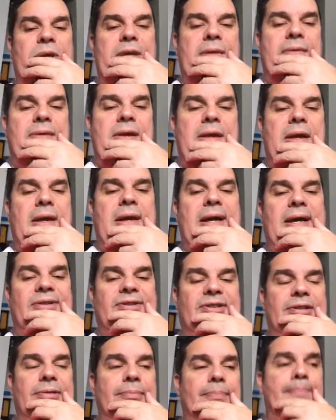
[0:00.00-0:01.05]
week, the
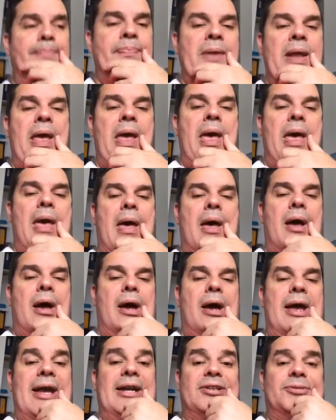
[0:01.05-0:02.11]
custom
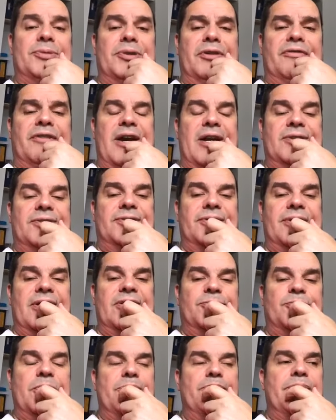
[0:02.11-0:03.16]
uh, expert advisor
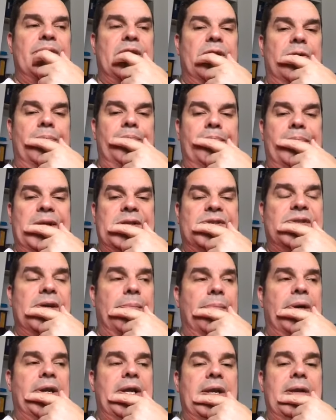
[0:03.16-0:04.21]
that's been built by
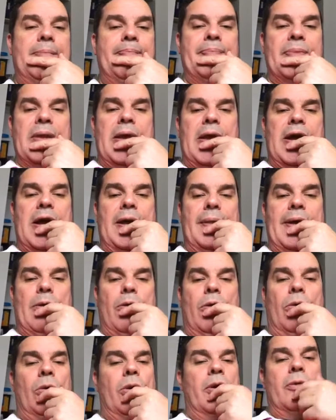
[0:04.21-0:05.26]
somebody uh, that
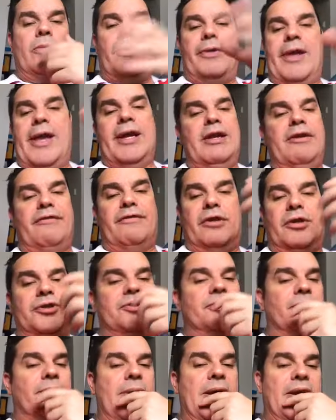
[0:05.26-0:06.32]
will work with any
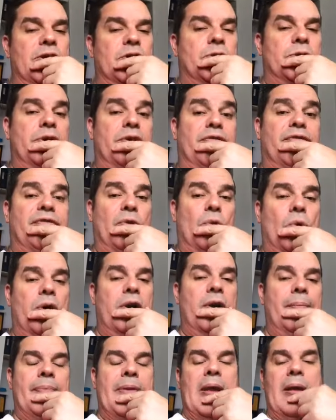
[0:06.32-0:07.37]
version of MetaTrader four.
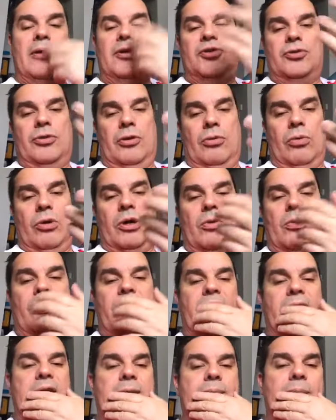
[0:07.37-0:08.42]
So it'll work
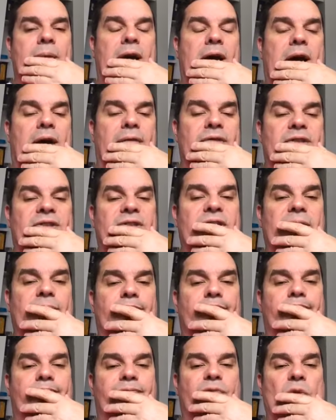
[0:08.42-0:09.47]
with any, uh, obviously,
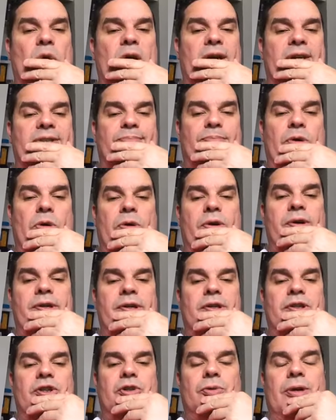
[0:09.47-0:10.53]
Forex broker
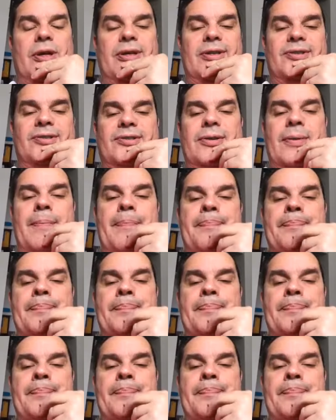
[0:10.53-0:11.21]
your choice